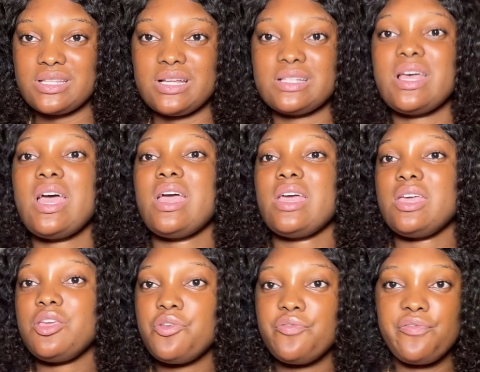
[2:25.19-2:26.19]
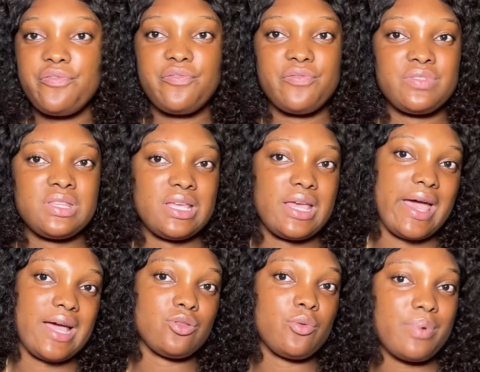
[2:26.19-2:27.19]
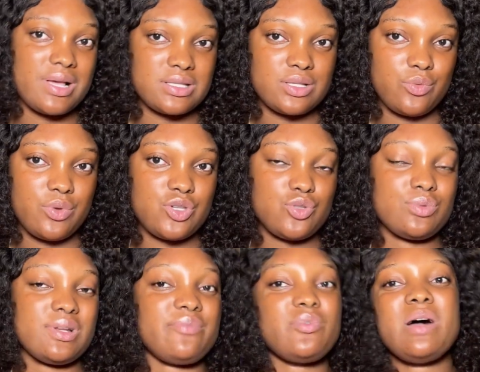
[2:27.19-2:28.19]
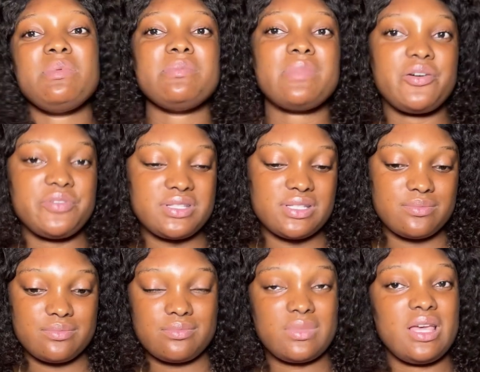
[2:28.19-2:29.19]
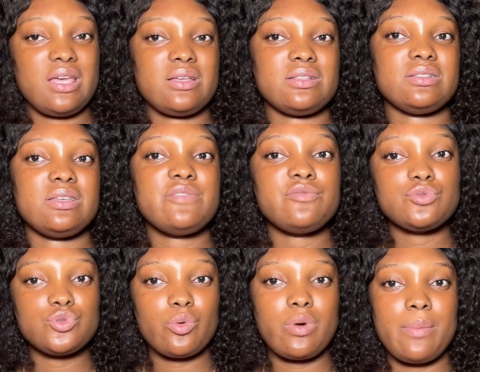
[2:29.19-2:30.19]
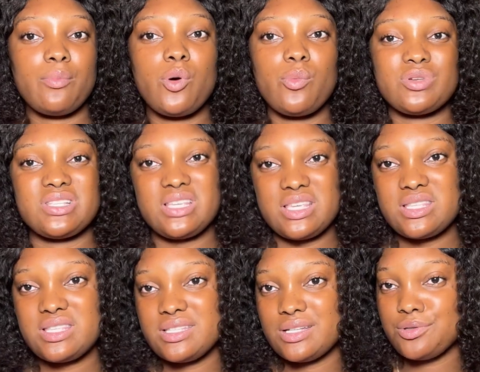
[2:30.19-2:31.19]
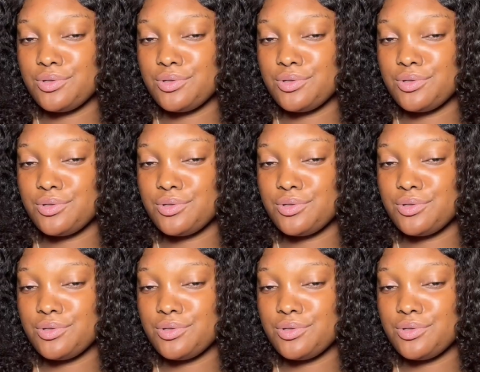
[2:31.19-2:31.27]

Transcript: And if the guy had not passed away, she would have probably married him, even though her mom was against it.